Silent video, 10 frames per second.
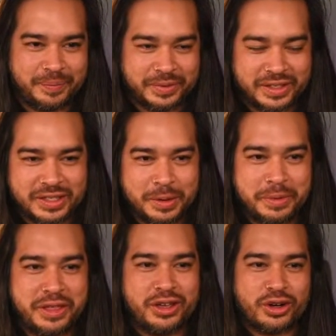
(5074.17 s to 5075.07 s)

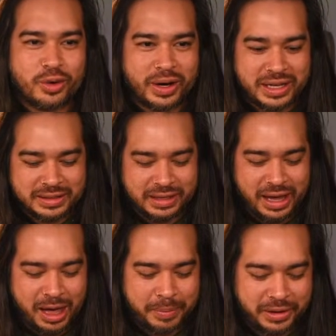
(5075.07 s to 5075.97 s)
something crazy
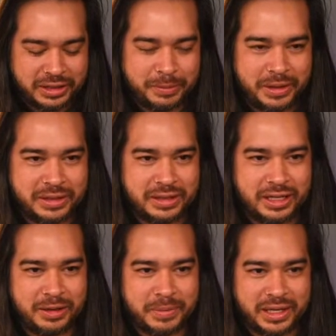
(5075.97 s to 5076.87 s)
happened to me
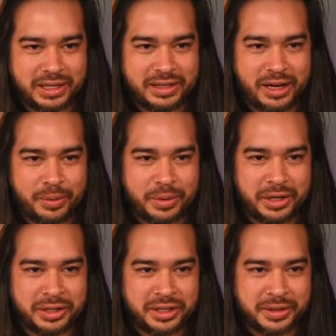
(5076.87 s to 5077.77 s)
today, man, at
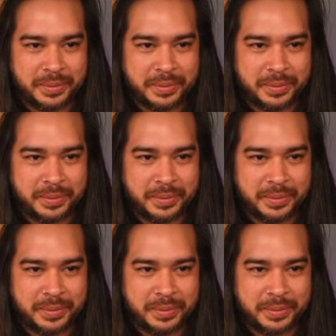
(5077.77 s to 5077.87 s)
work.